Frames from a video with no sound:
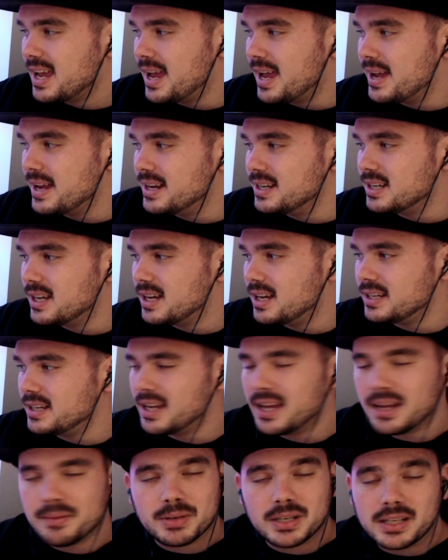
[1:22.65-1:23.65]
And uh,
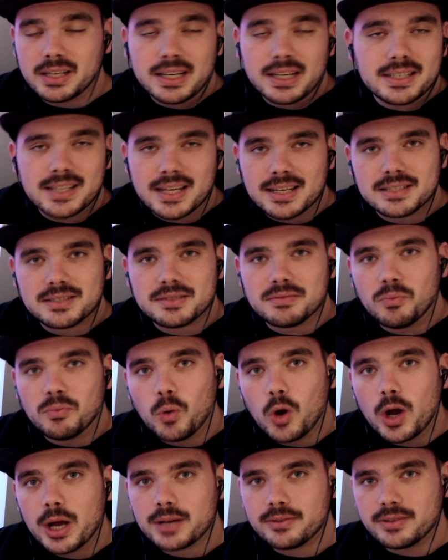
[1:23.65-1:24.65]
yeah, but it, it does
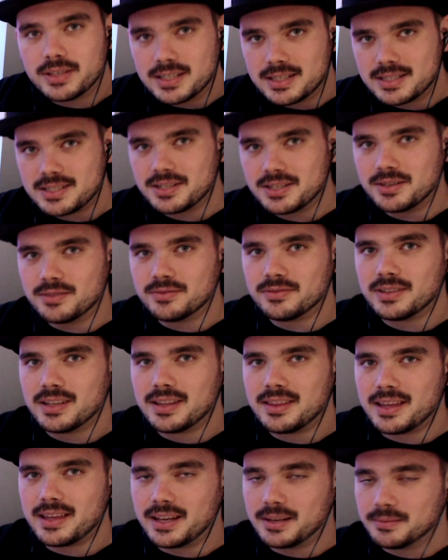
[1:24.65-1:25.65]
work for this sort of
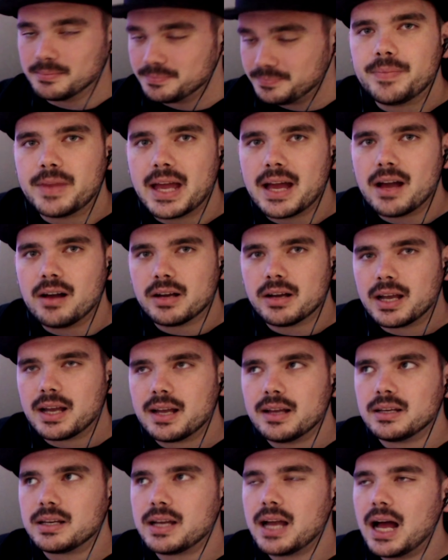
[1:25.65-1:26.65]
thing. Now,
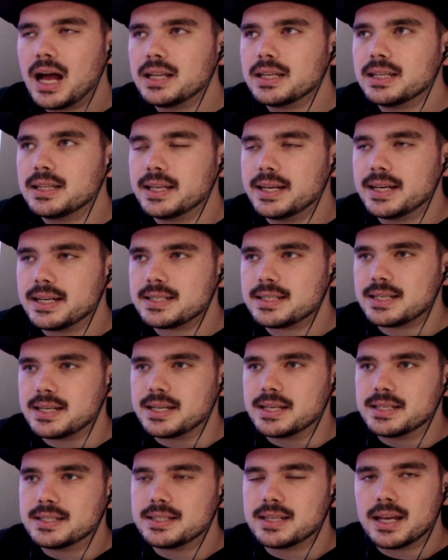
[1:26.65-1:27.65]
Kali Linux
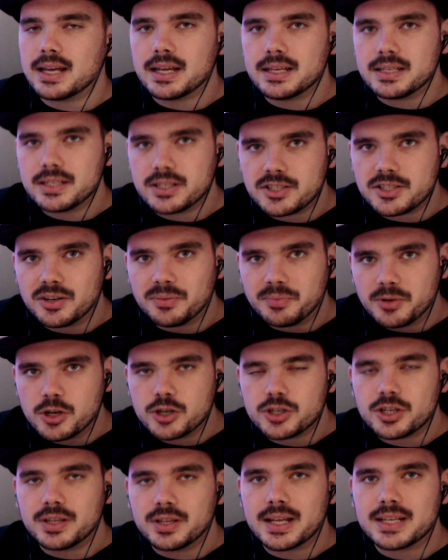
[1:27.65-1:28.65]
is a
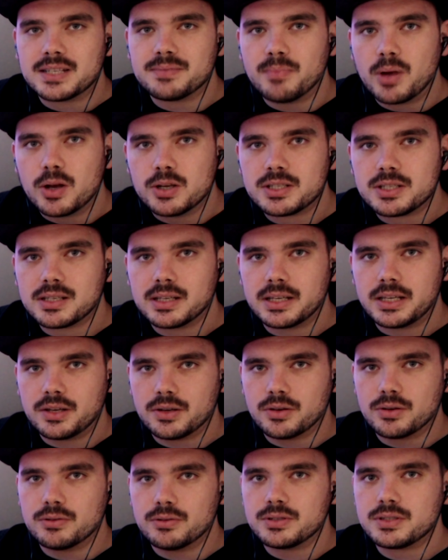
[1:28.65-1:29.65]
distribution that's mostly
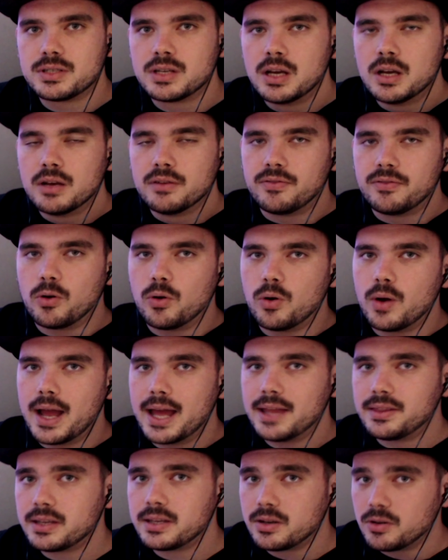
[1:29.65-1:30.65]
used for
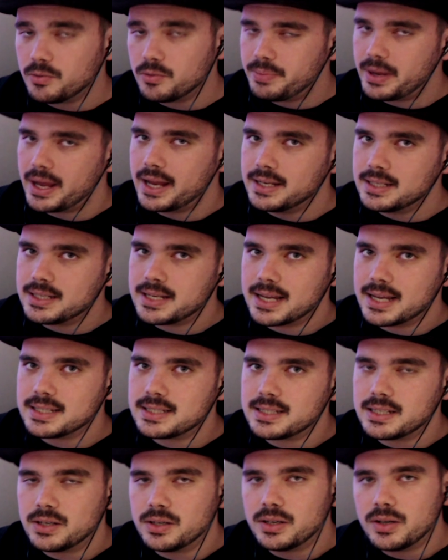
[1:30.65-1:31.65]
ethical pen
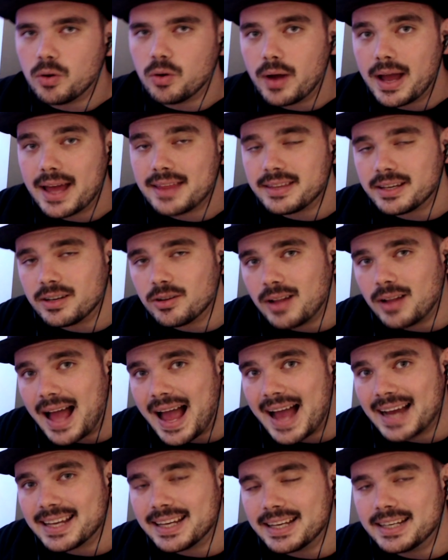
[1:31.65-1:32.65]
testing or ethical
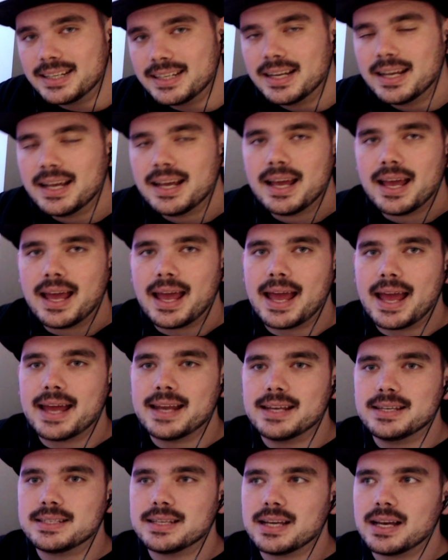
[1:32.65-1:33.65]
hacking,
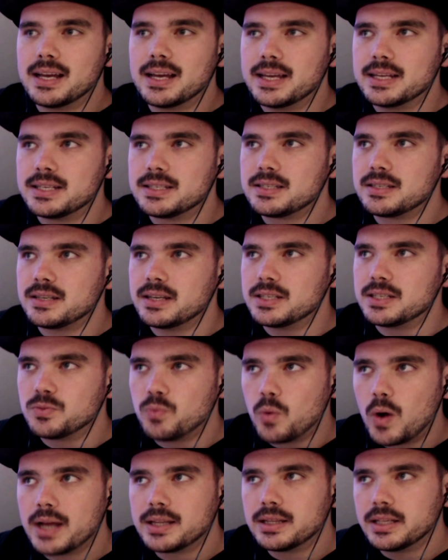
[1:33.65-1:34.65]
and uh, it's it's
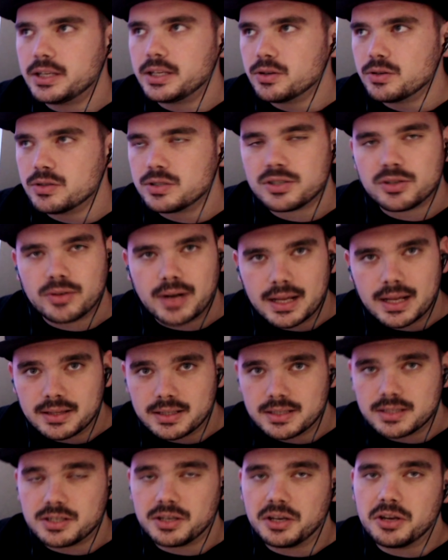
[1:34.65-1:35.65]
widely used throughout
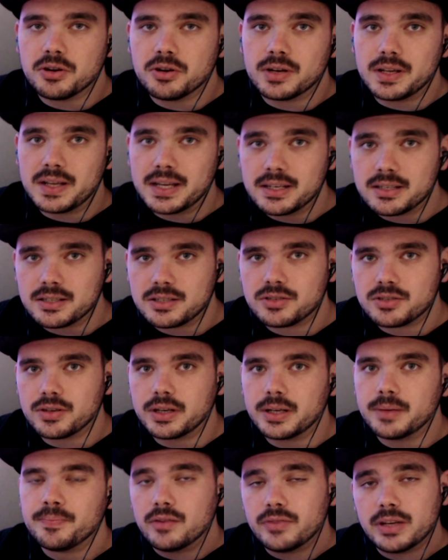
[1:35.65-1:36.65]
the security
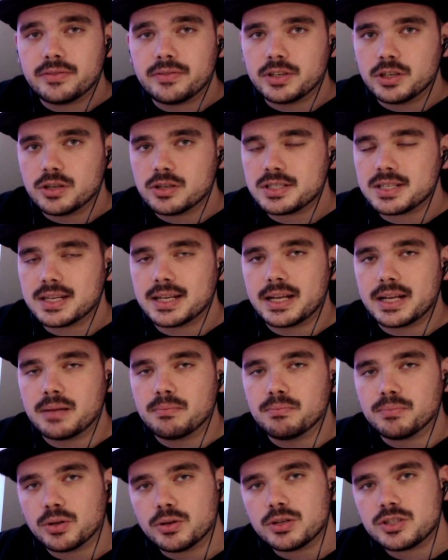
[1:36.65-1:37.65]
industry. I've even used it
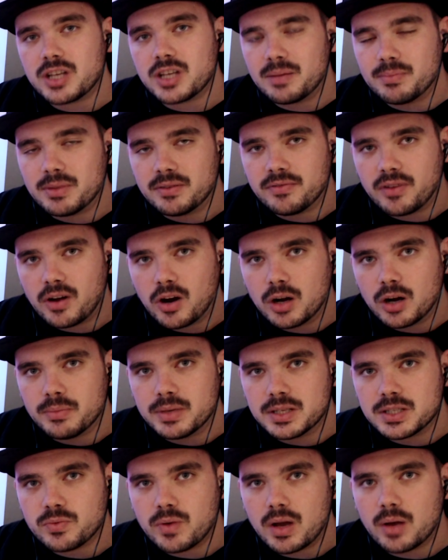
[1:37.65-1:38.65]
in blue team
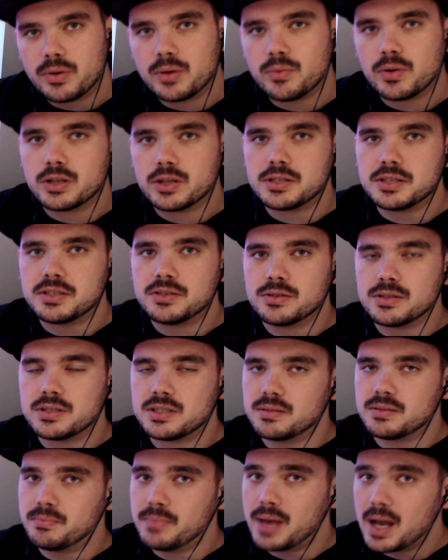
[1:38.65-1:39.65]
environments where we wanted to do
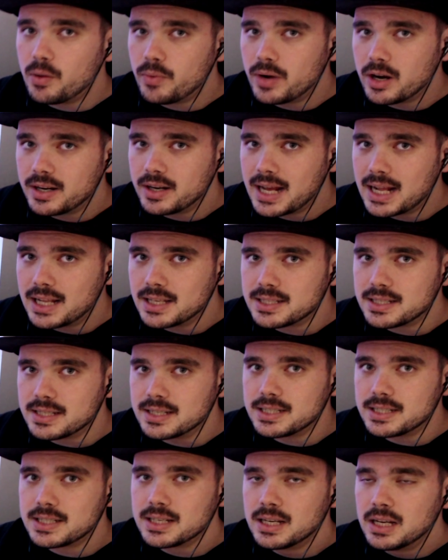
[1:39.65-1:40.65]
some malware
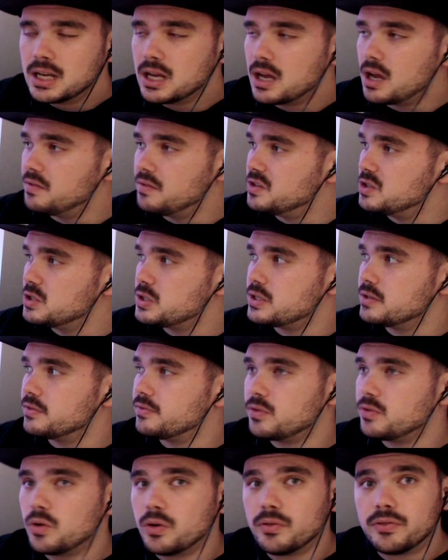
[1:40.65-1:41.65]
analysis. I've used it
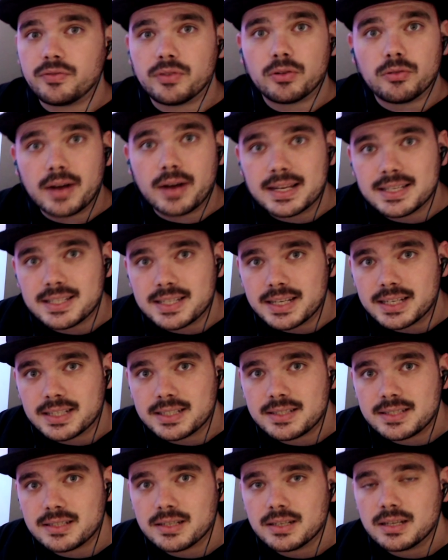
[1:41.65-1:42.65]
for
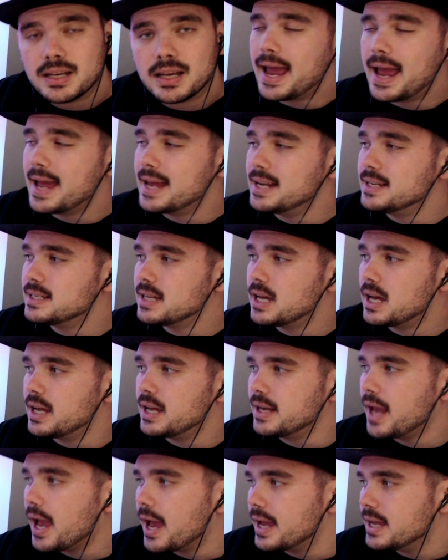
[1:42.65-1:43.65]
forensics, and
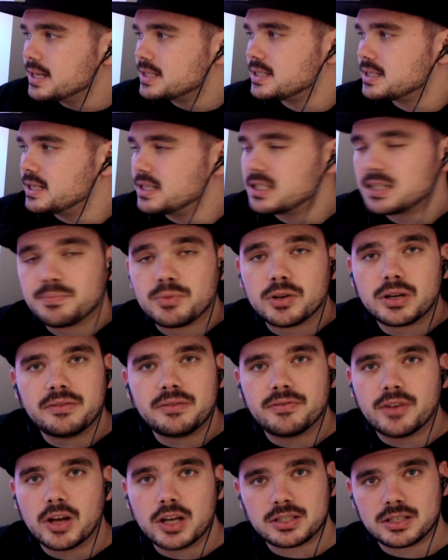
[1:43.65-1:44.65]
uh, yeah, it's it's a pretty
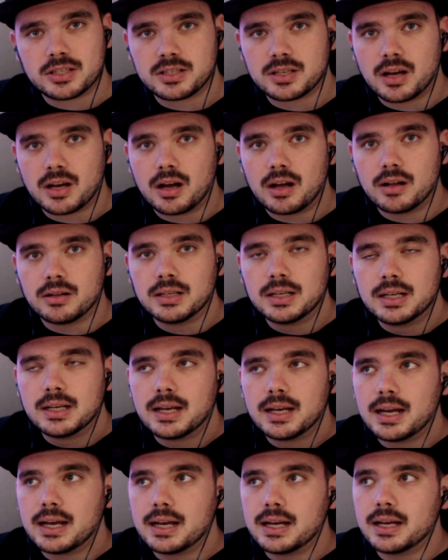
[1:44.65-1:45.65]
versatile
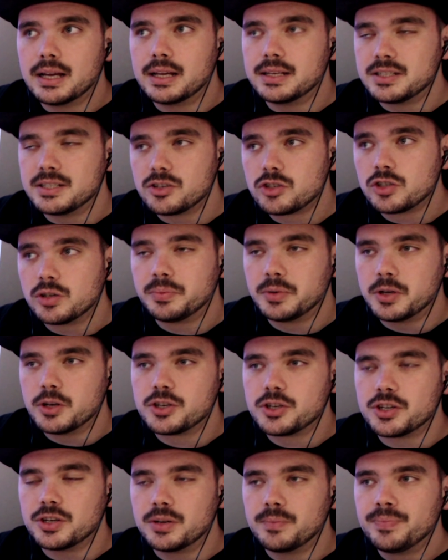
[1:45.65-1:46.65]
uh,
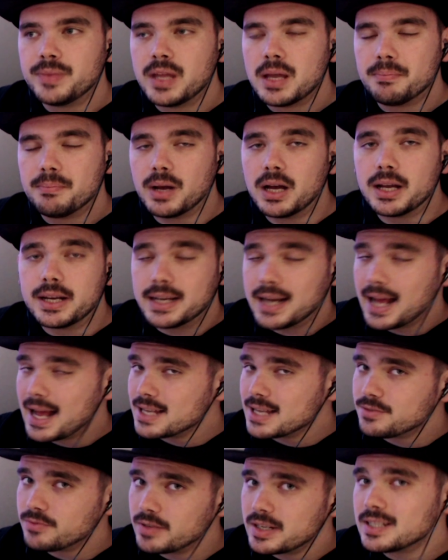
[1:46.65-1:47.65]
distribution, but it
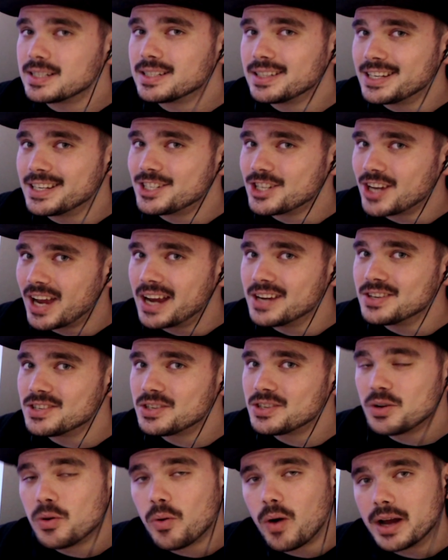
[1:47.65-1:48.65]
has recently
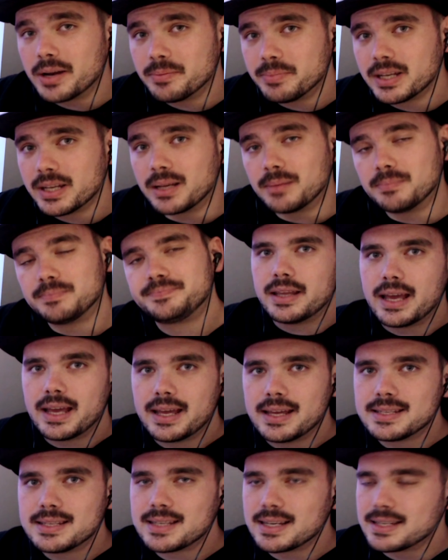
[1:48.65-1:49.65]
changed quite a bit. There
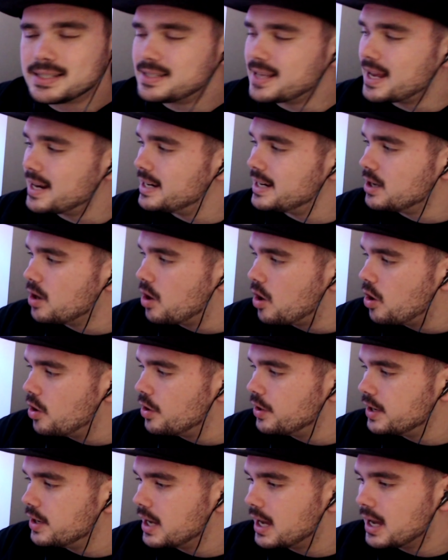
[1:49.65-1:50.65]
is a setting
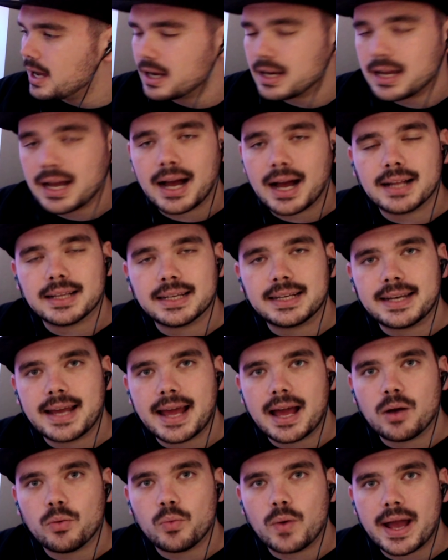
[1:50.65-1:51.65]
on uh, Kali
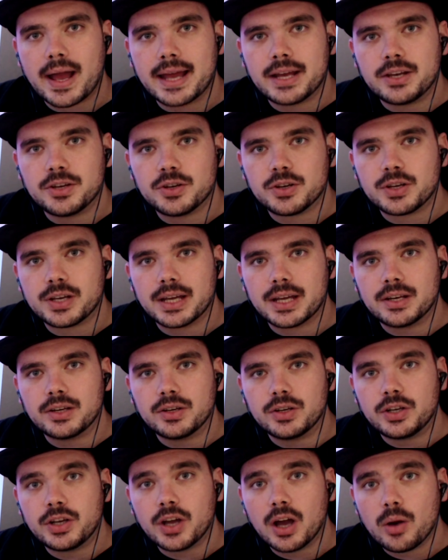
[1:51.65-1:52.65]
now where you
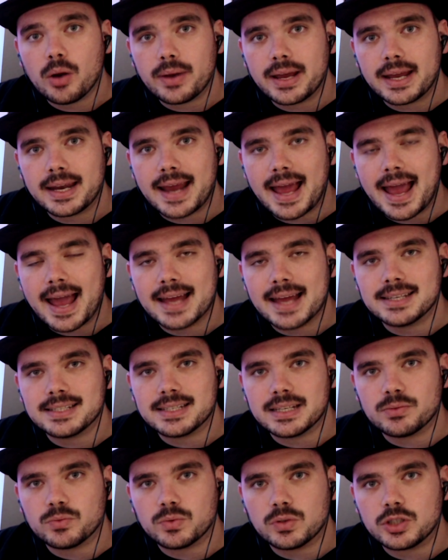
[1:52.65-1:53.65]
can go in and
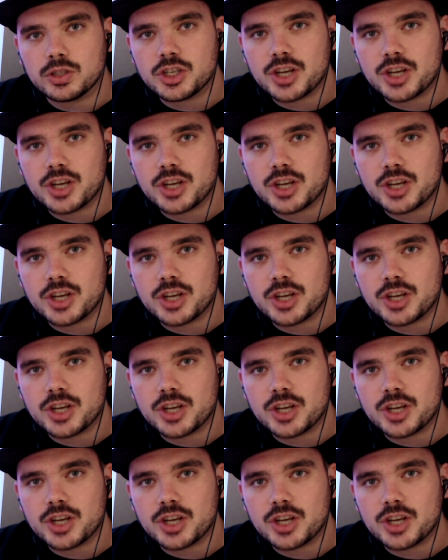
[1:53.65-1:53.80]
it will